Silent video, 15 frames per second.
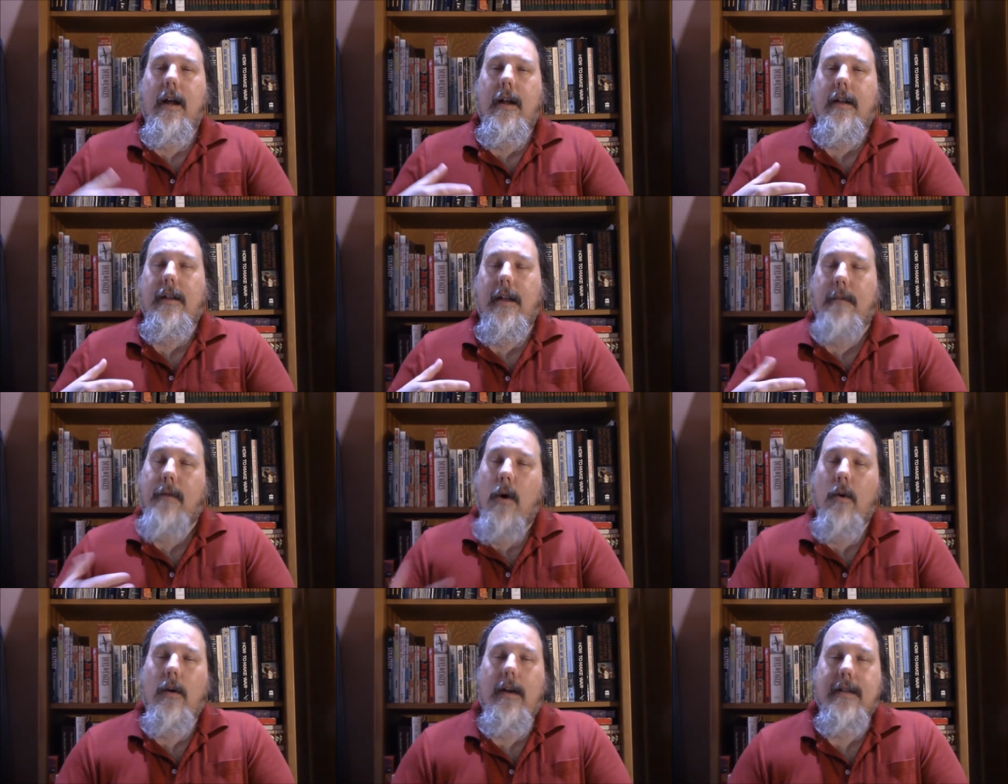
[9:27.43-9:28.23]
the
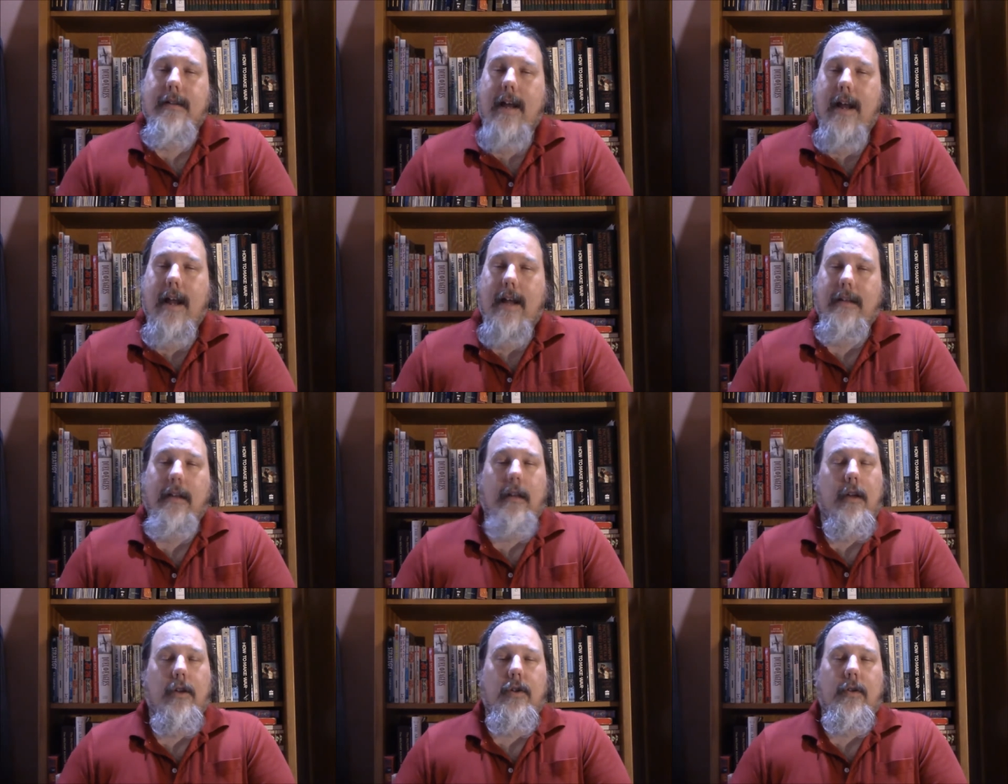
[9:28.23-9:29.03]
opponent has not had the
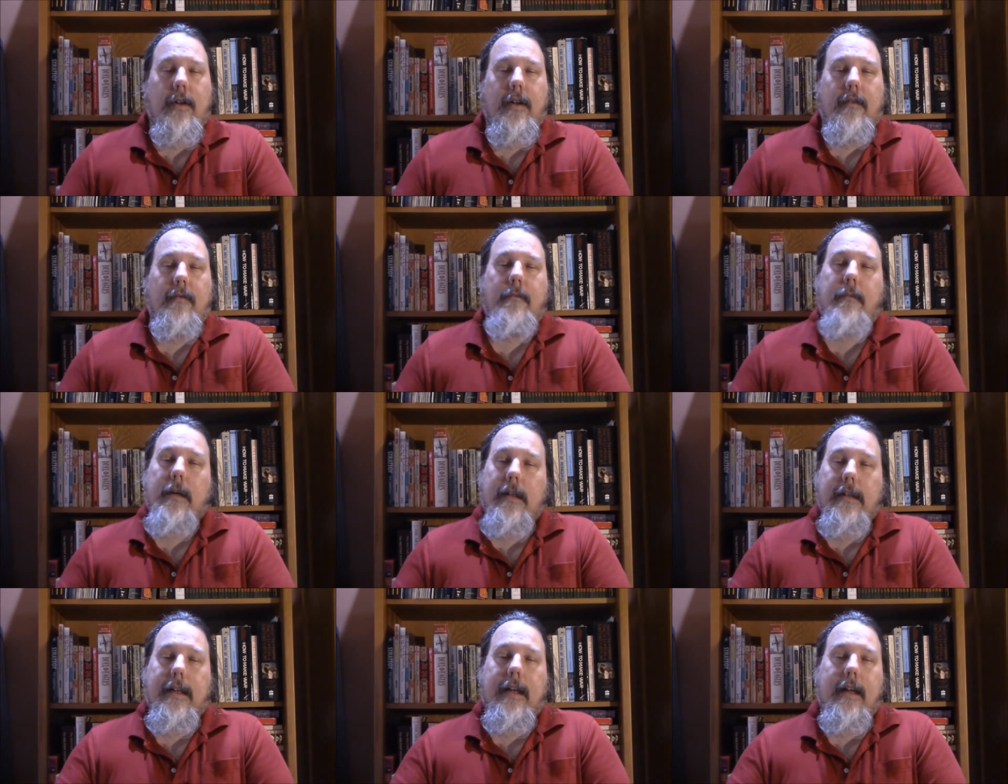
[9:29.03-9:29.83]
luxury of
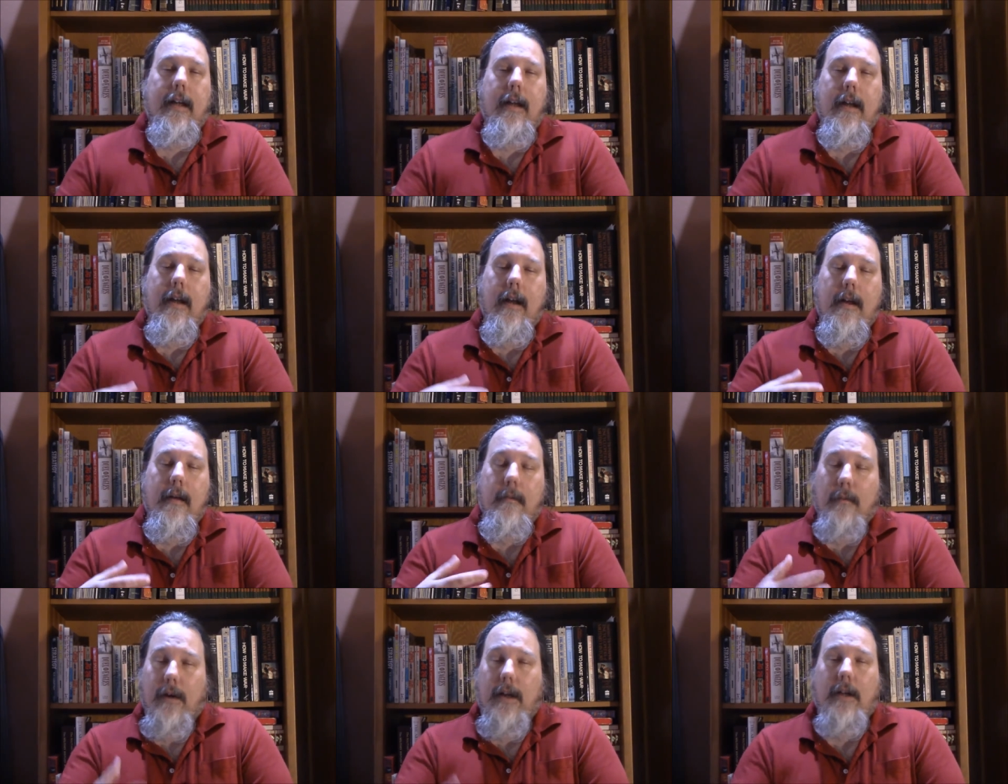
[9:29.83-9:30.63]
building and
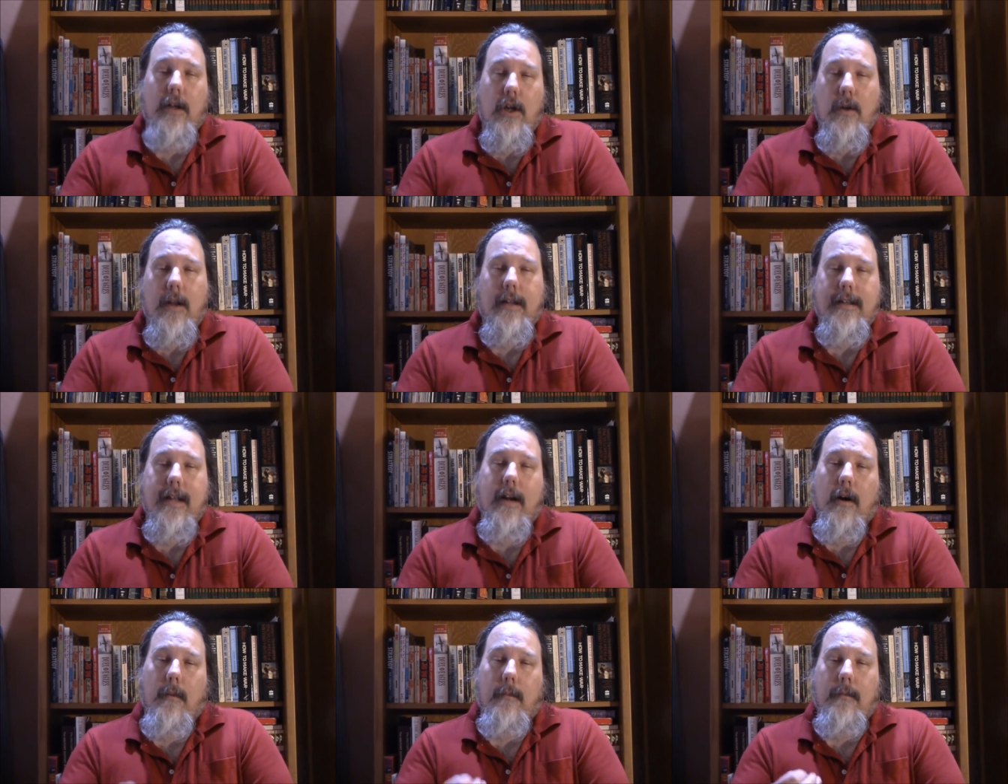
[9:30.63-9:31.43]
bringing the units that
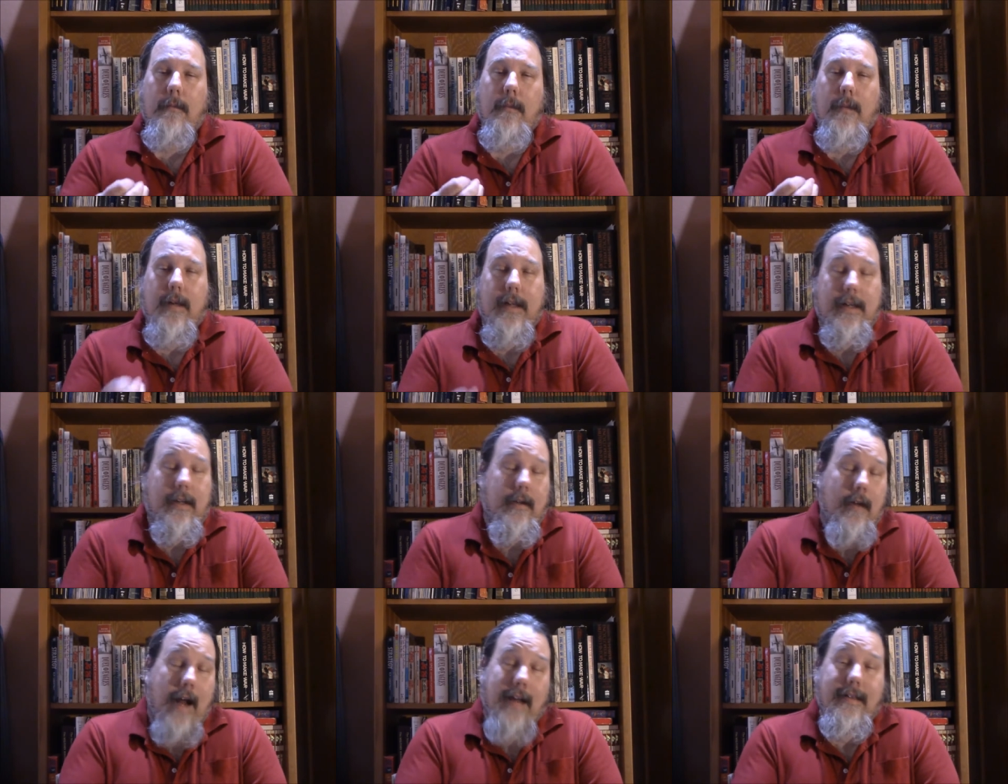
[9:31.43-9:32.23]
are
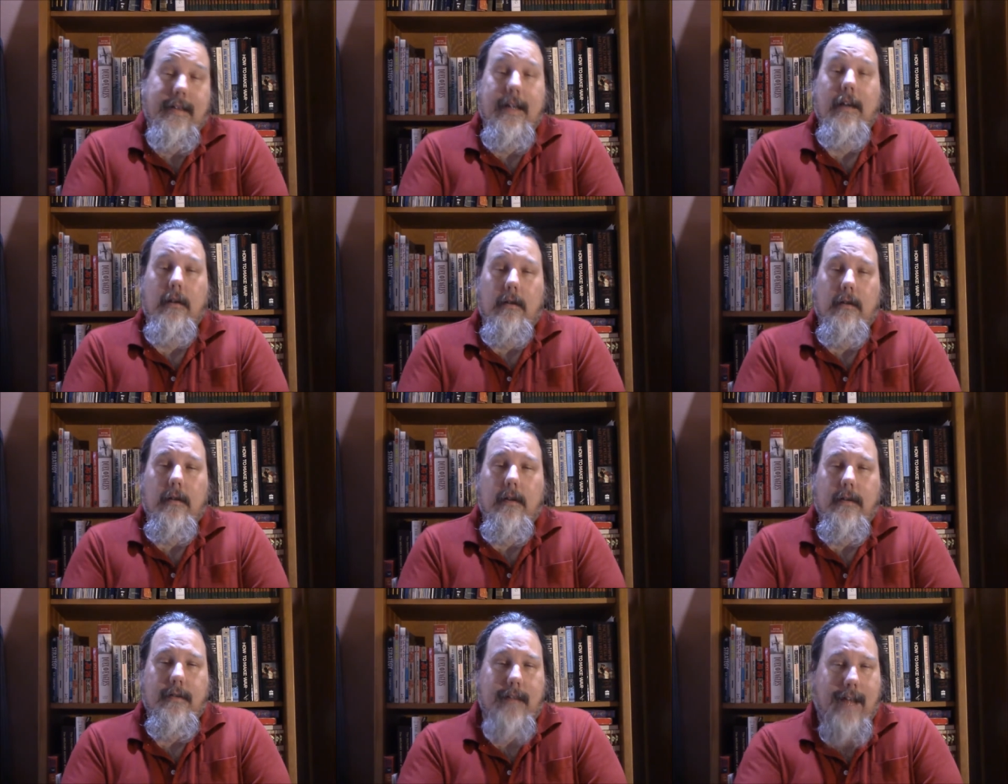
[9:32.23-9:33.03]
ideal
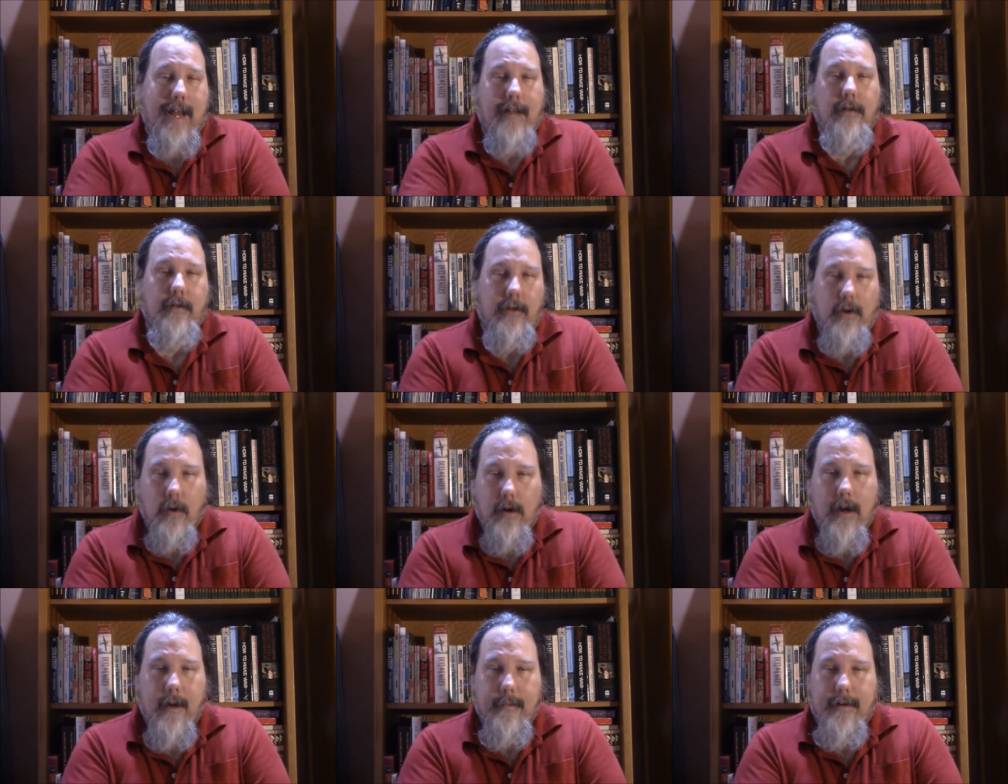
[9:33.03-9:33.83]
to handle your
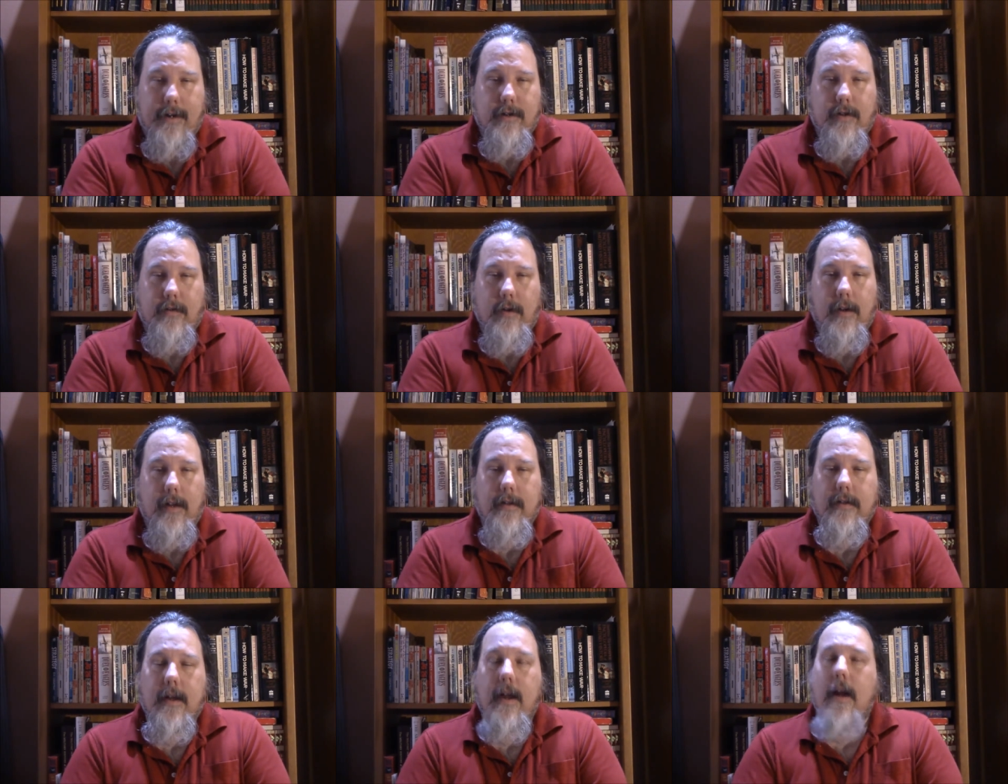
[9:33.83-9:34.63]
combination of
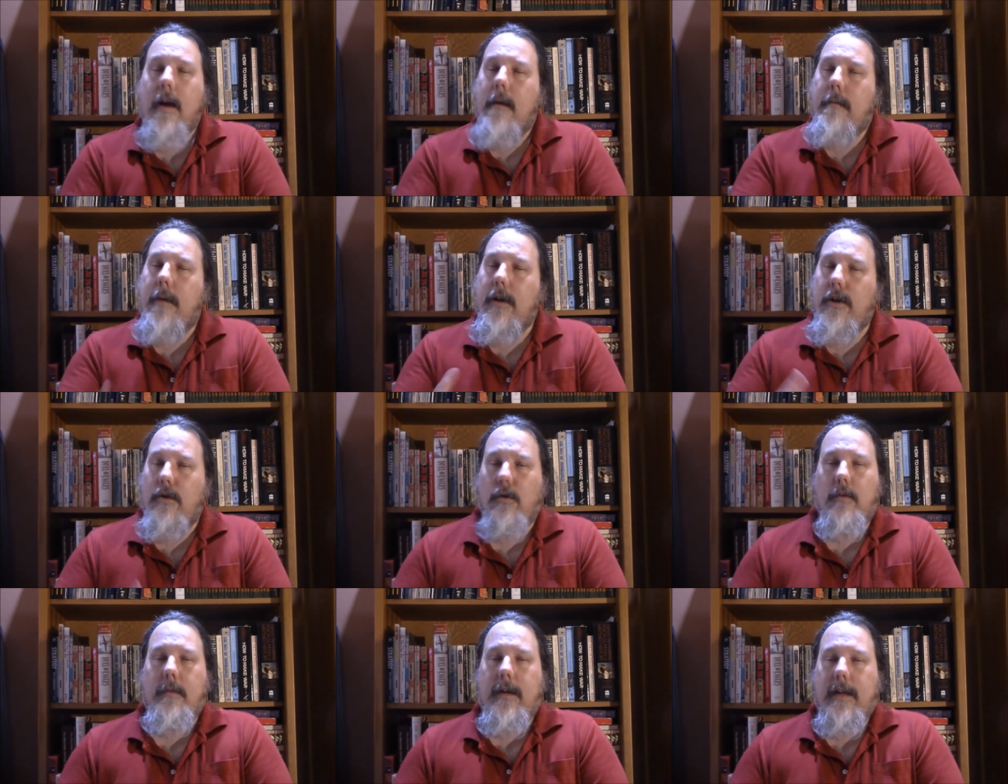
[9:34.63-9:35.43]
units, but you
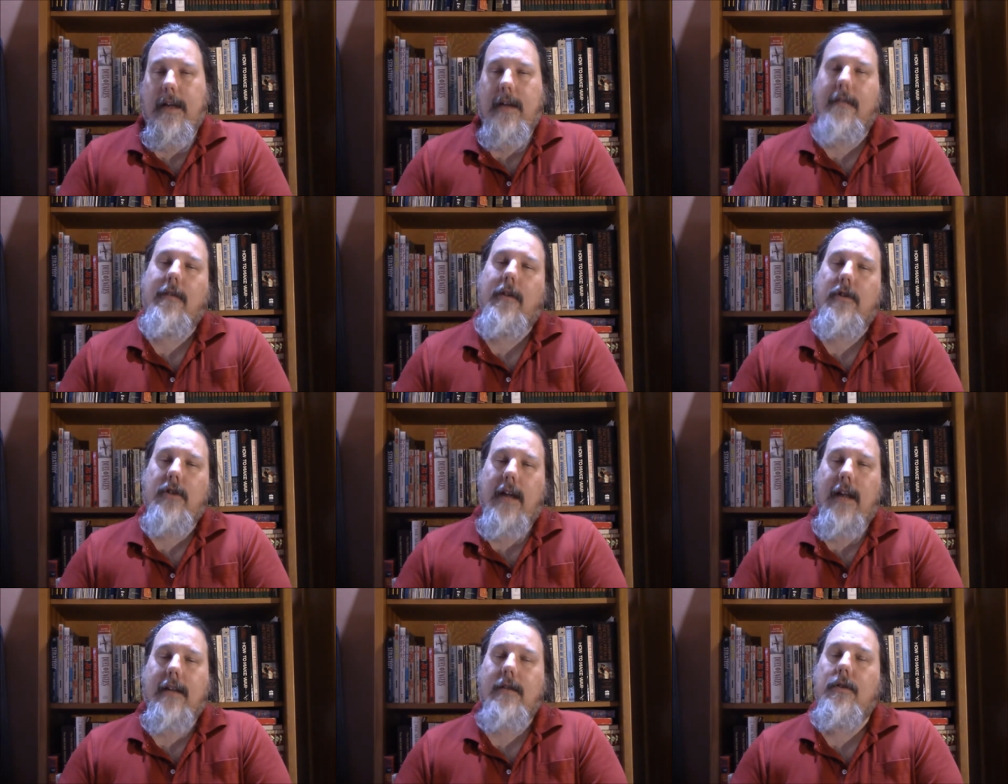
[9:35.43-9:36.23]
are being given the
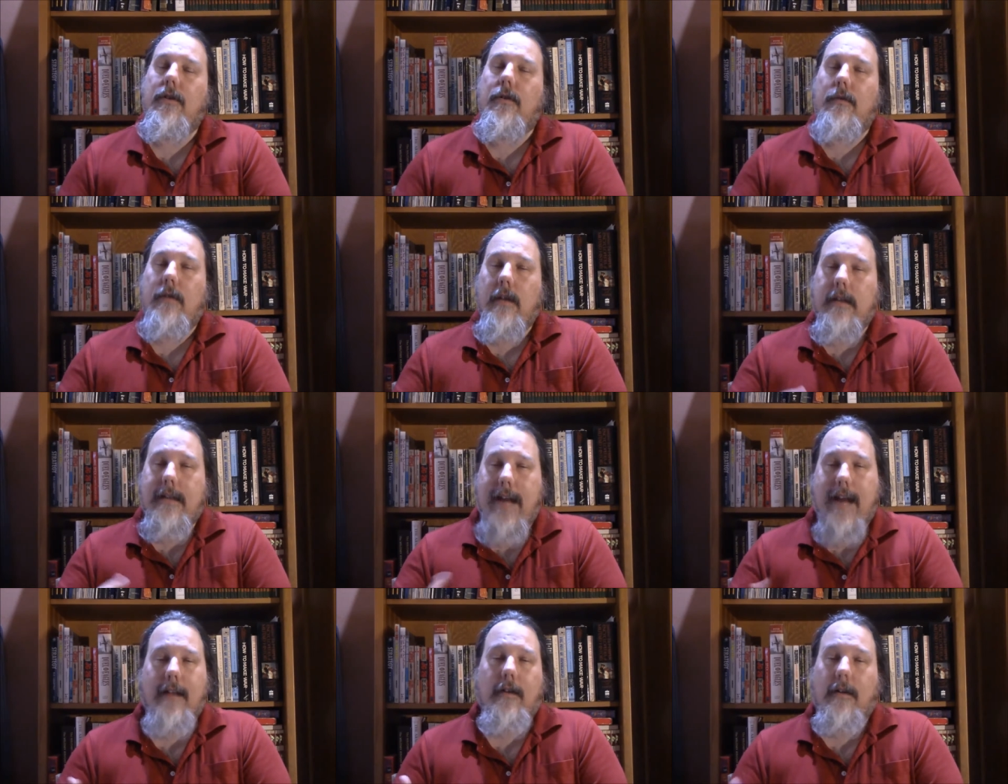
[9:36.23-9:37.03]
chance to
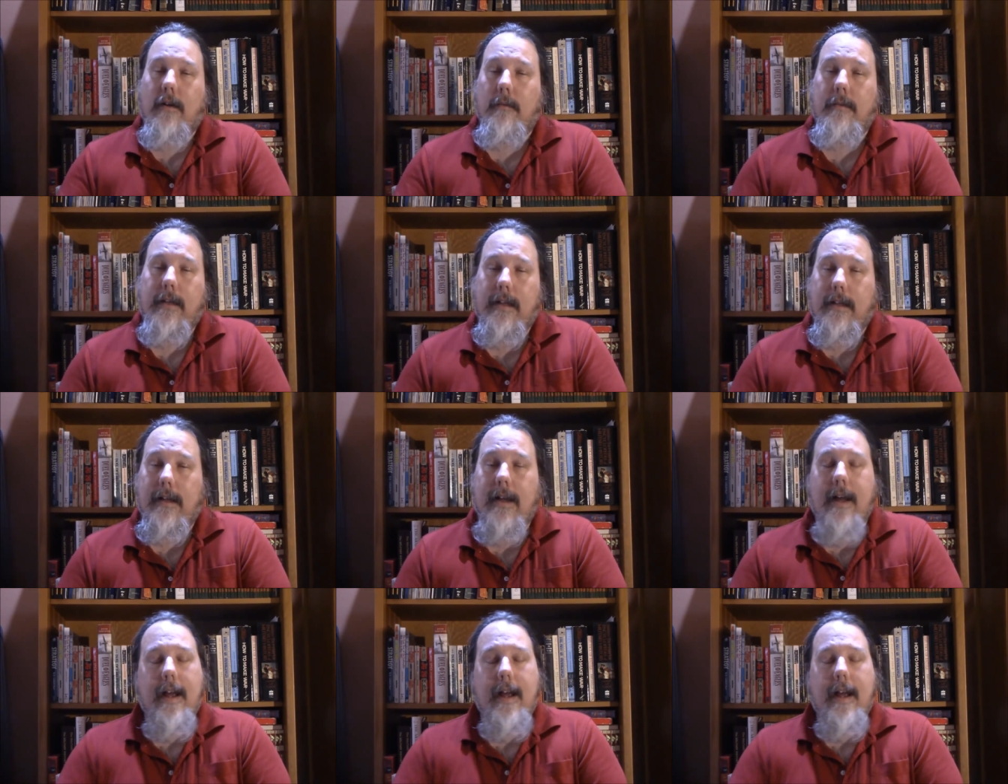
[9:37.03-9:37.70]
tailor completely.